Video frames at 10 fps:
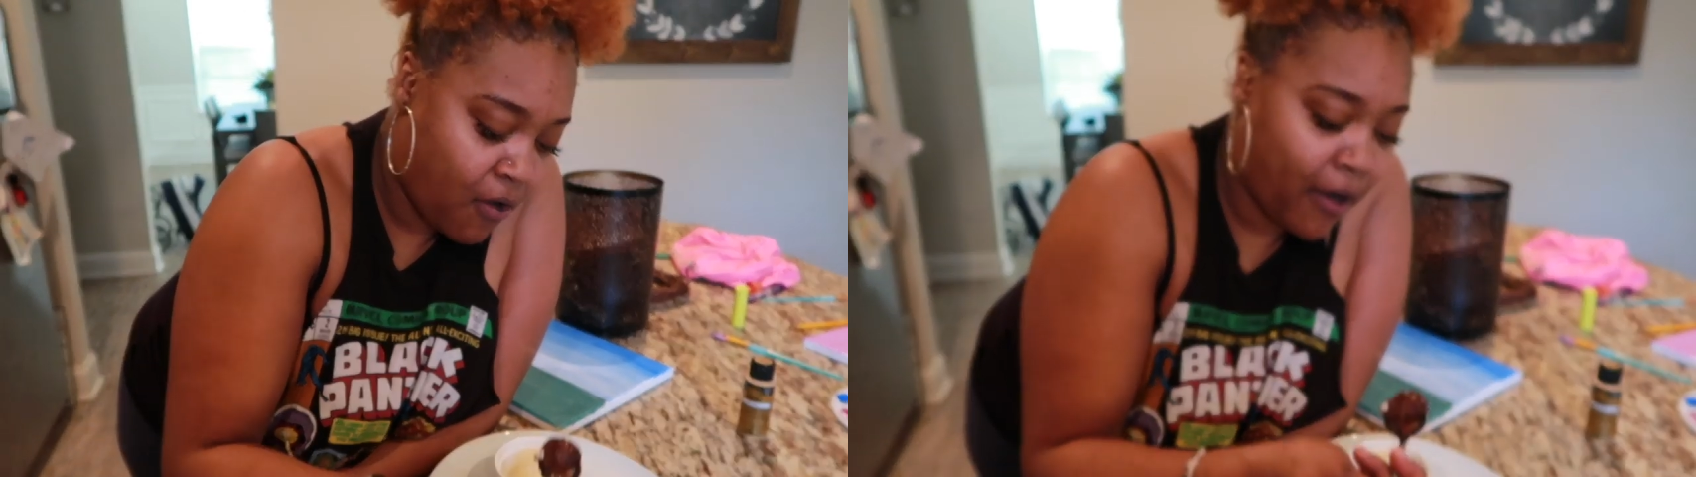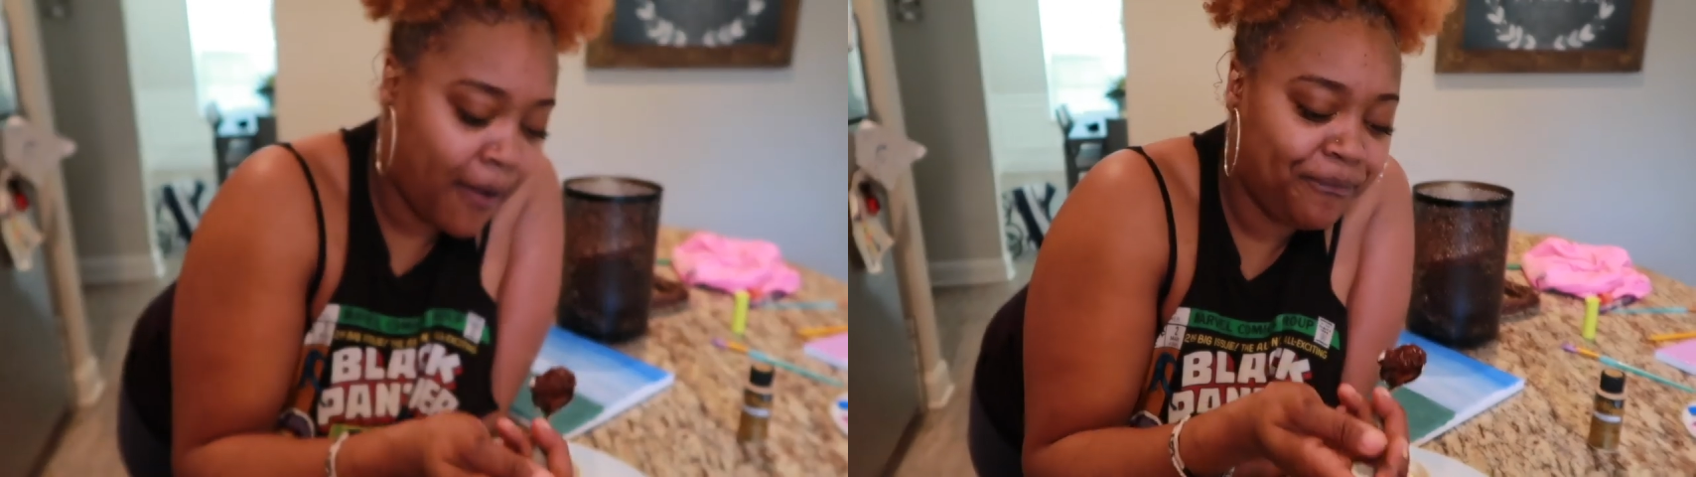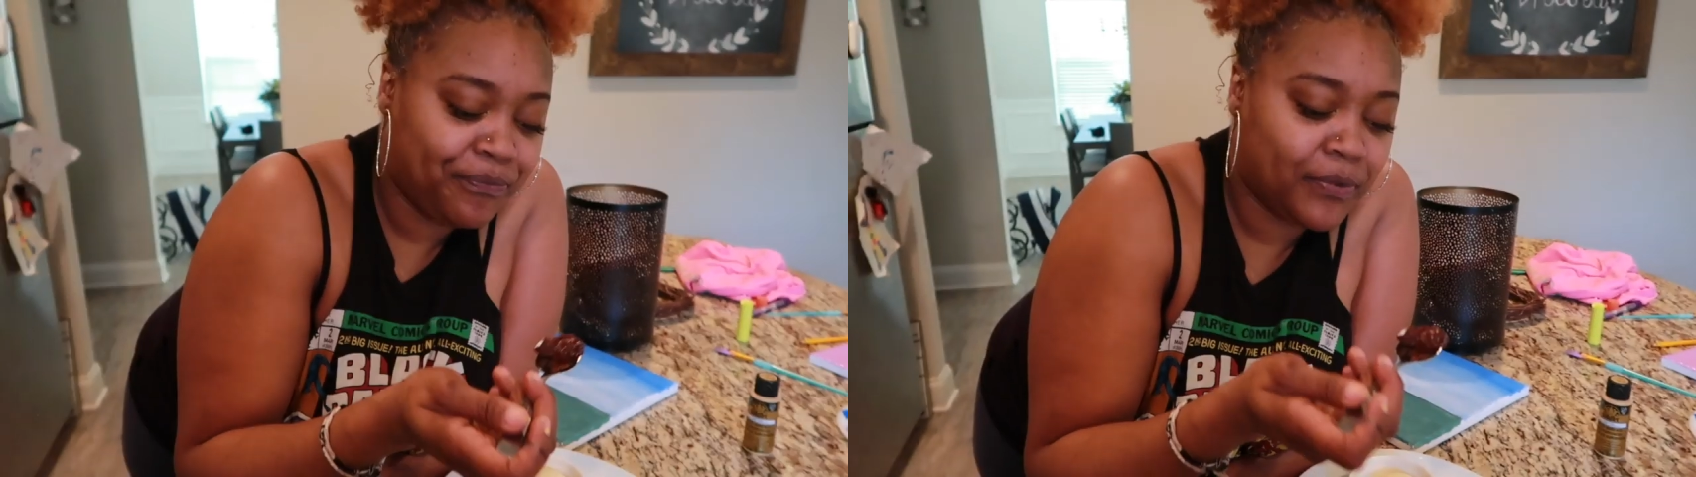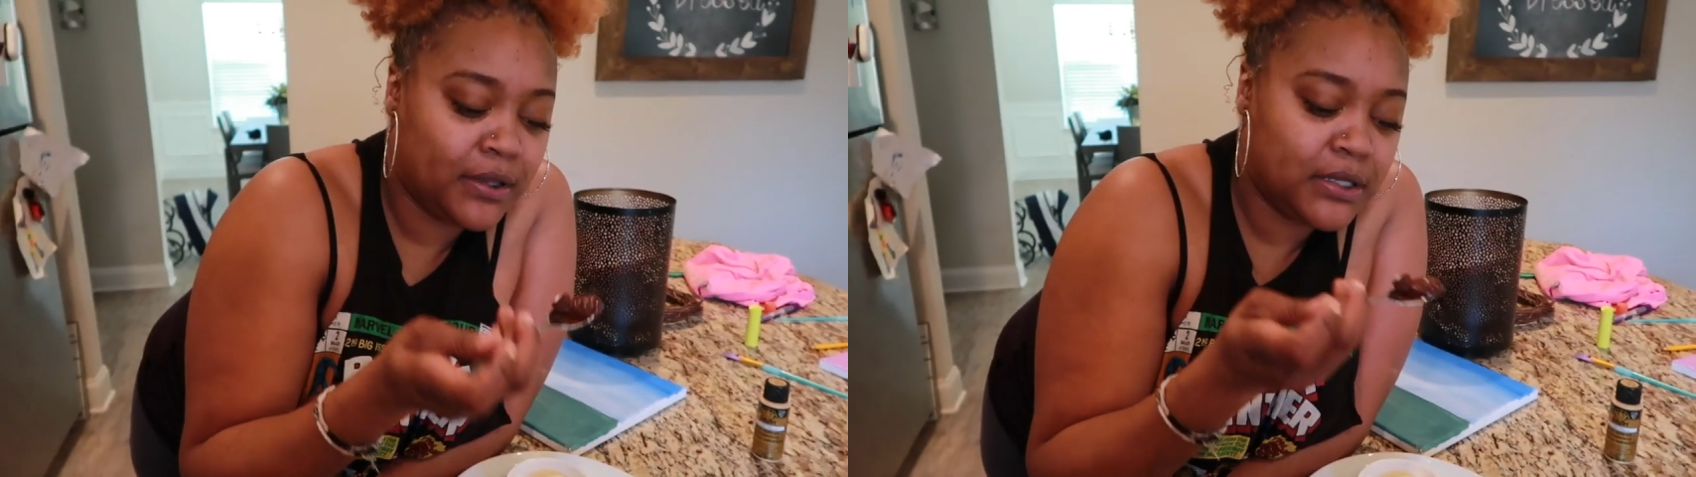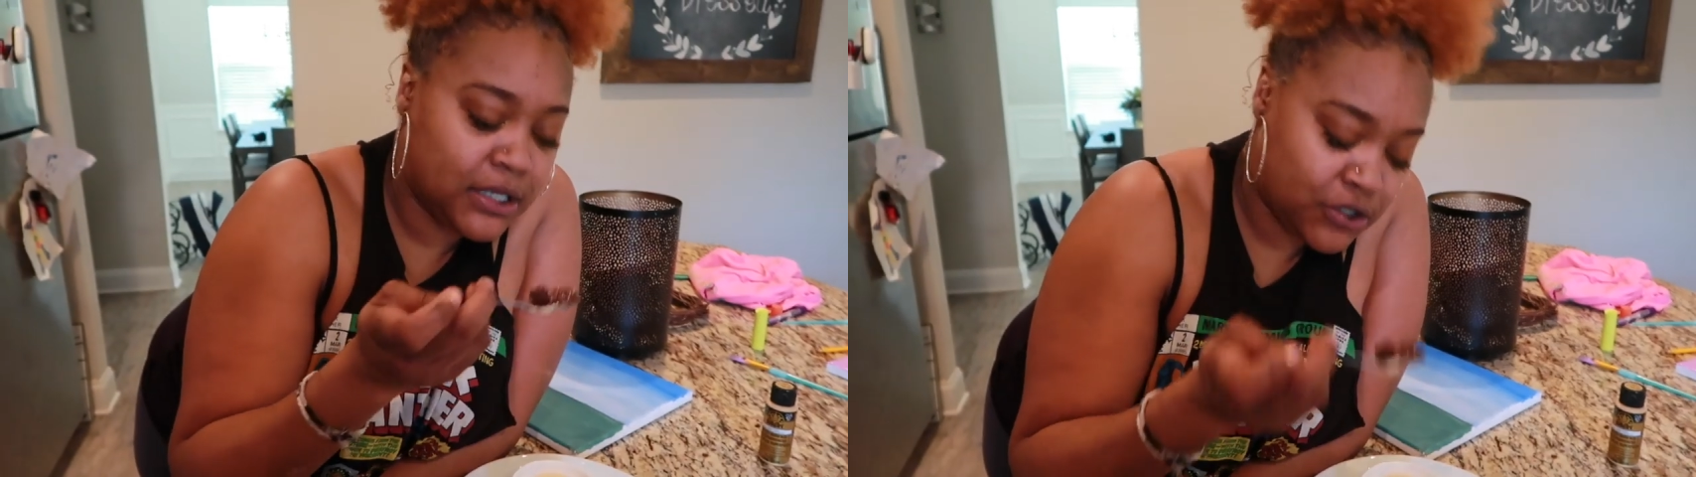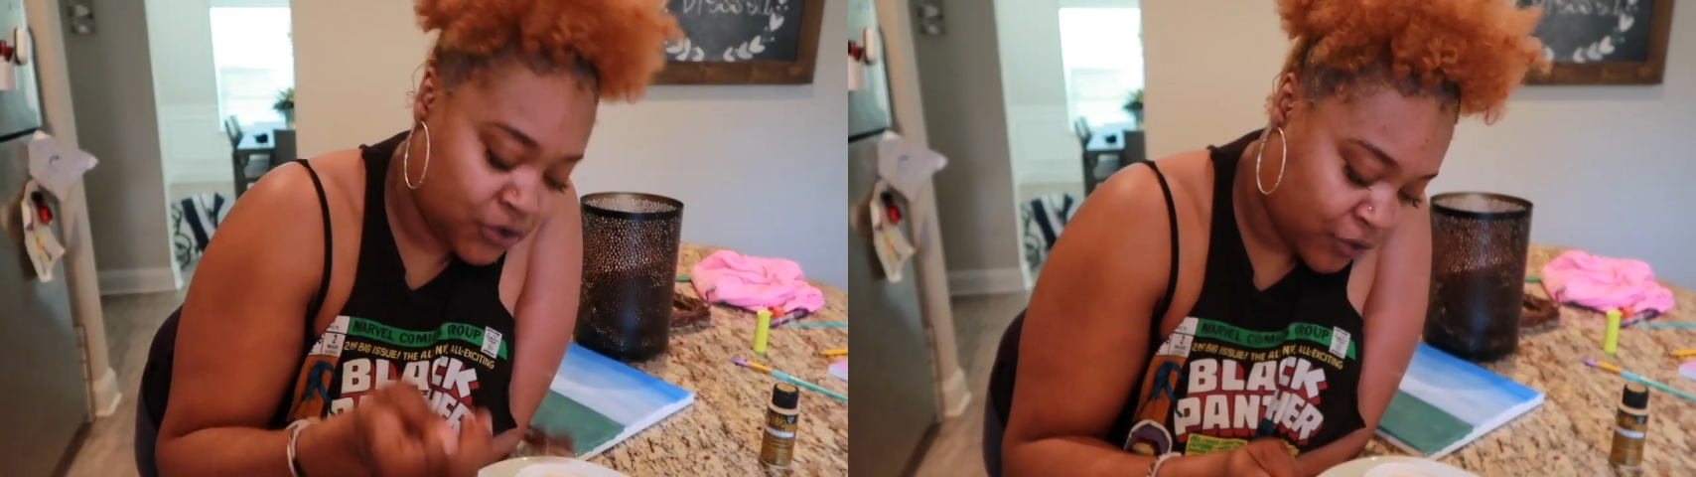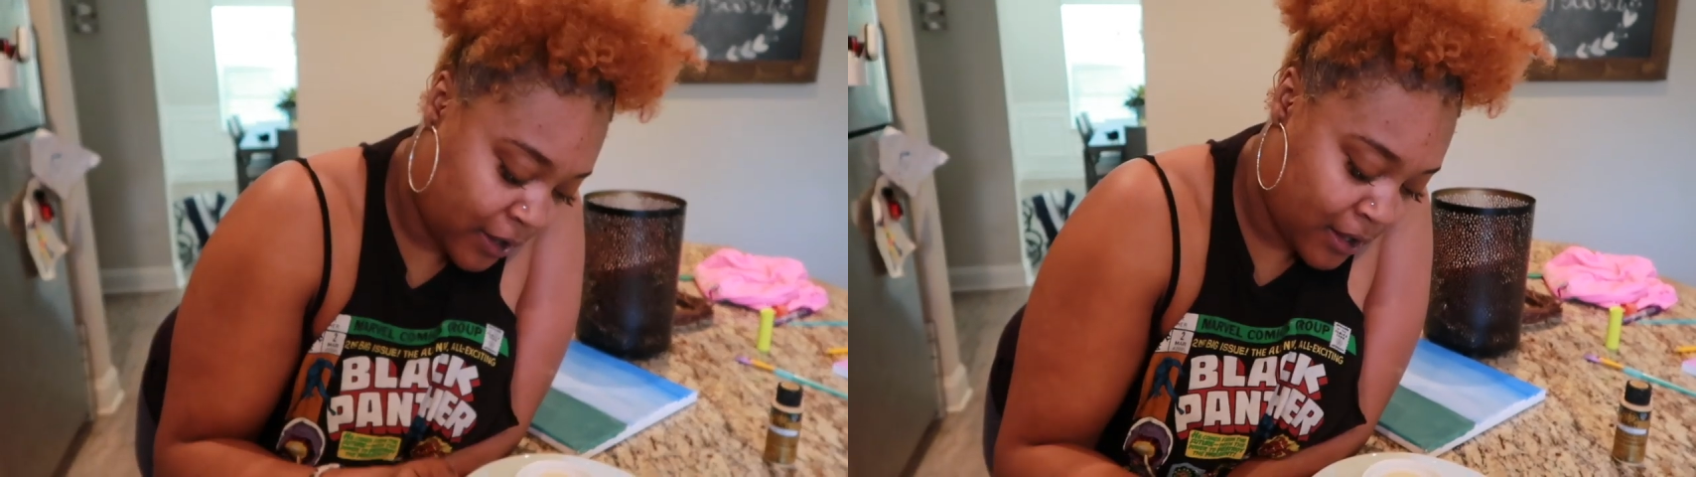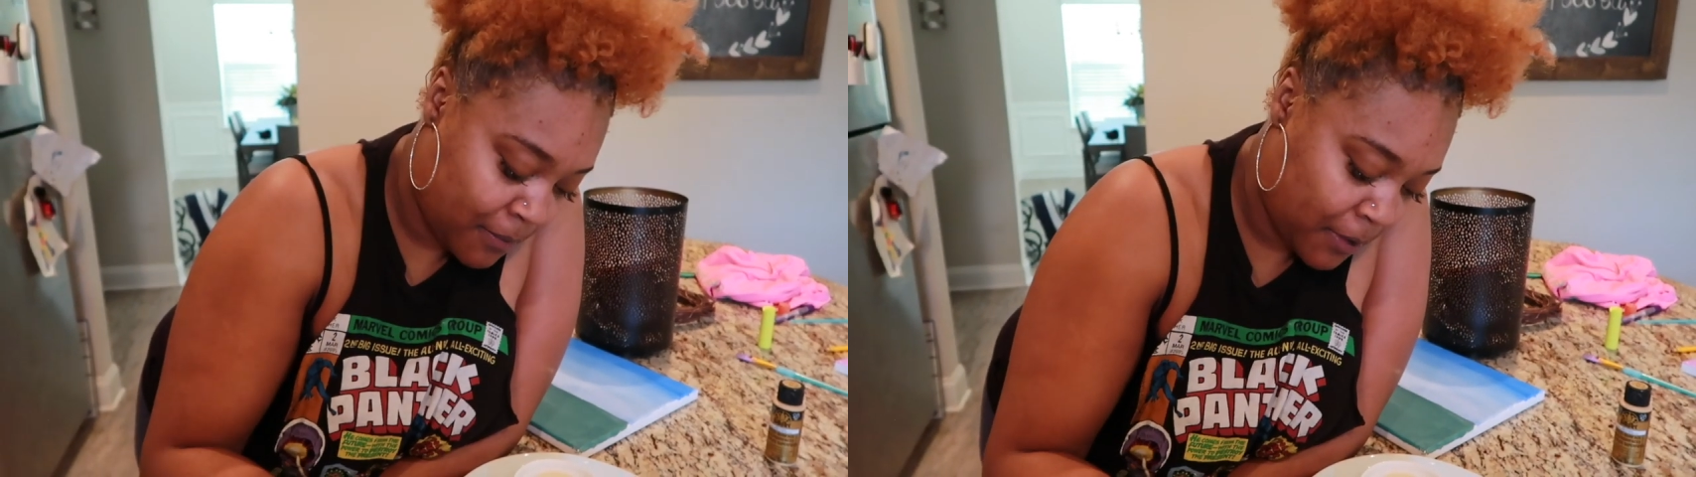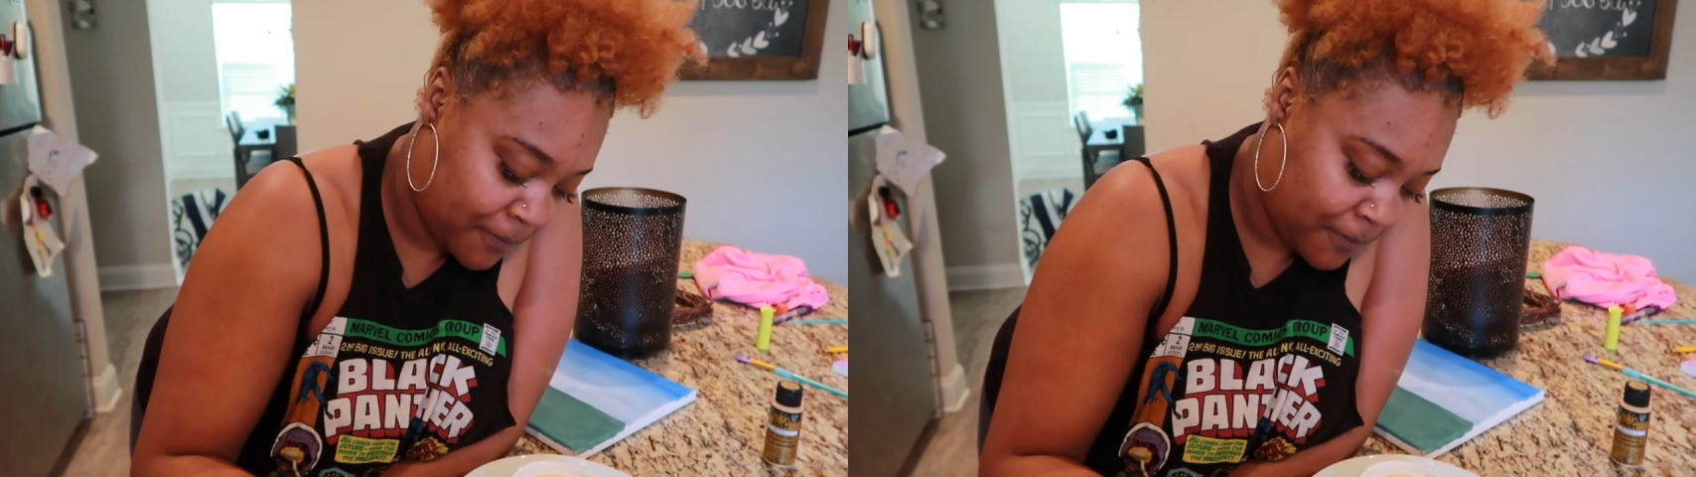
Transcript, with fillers: Okay, let's let you try it. Come